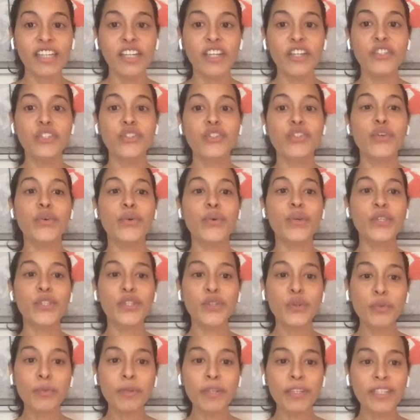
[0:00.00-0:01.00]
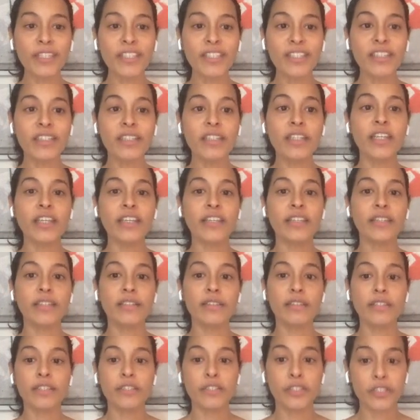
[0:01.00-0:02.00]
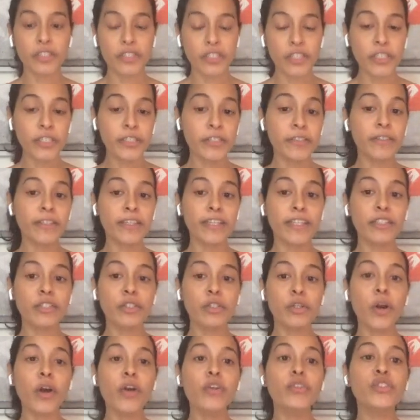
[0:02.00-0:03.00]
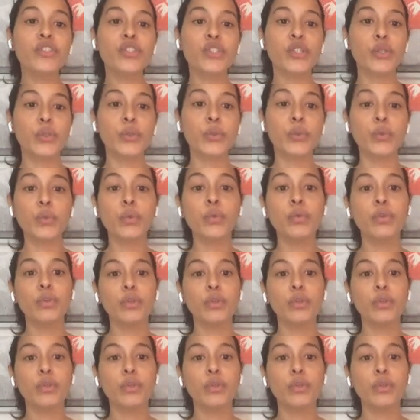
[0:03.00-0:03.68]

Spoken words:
So kubelet in turn then talks to